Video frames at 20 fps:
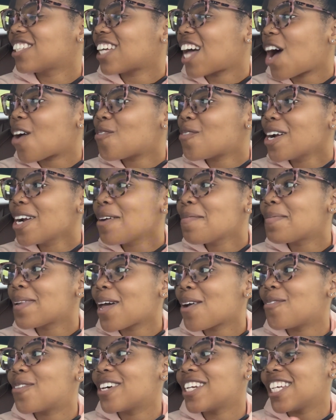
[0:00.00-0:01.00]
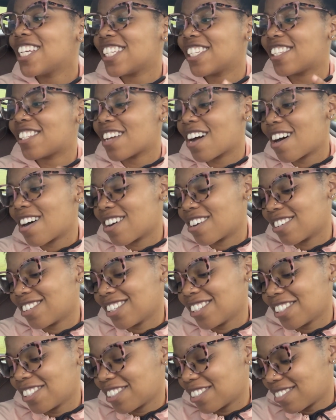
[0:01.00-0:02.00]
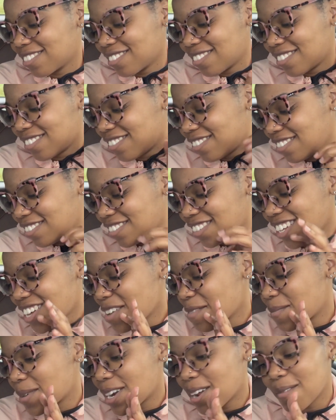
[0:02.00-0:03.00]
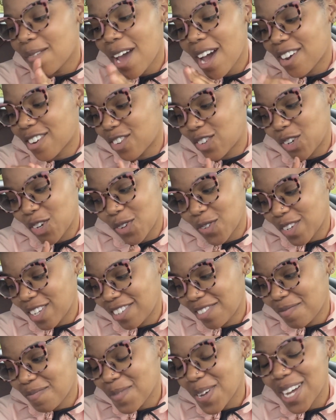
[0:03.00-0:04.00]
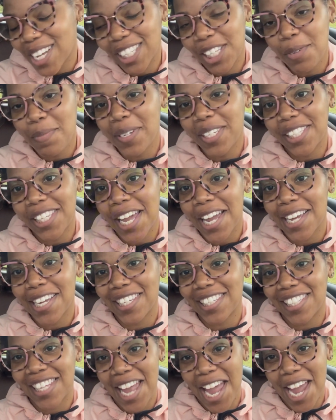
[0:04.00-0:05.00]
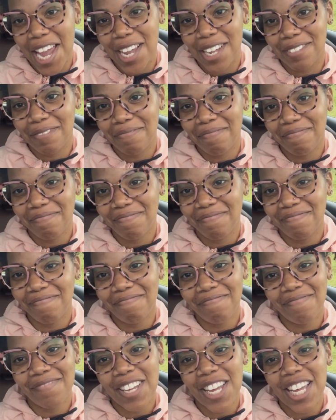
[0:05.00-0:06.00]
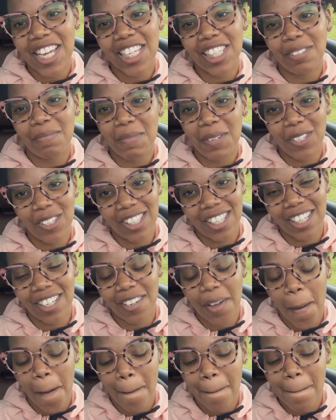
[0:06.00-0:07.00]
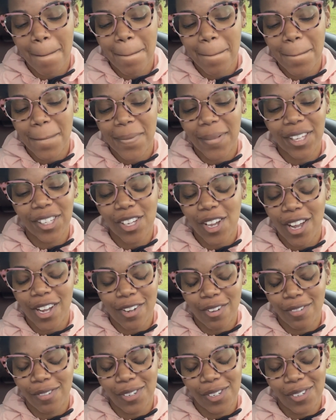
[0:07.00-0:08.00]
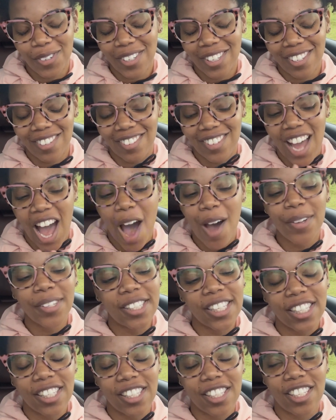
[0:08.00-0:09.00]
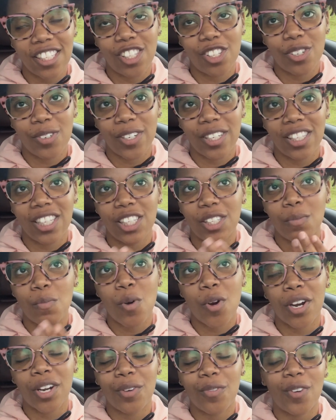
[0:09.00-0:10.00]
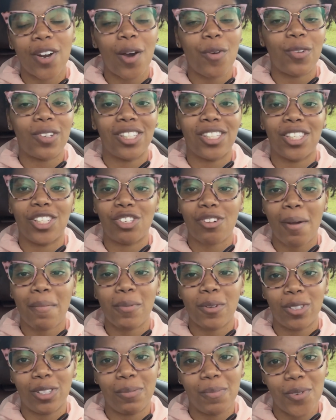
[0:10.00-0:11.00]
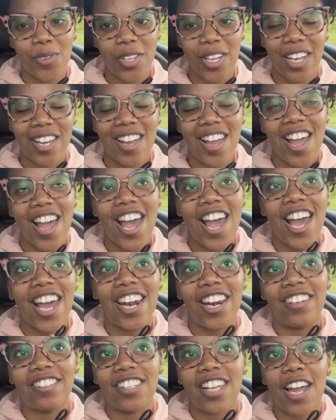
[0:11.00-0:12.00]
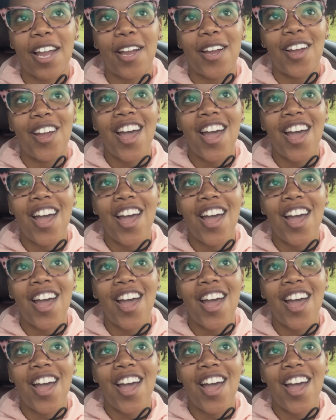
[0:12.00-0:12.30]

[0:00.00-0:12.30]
I want to play one of his songs, but I'm not going to do it because he be saying his name in his music. So I ain't going to do it. I was listening to it this morning when I went to a tropical smoothie and I was like,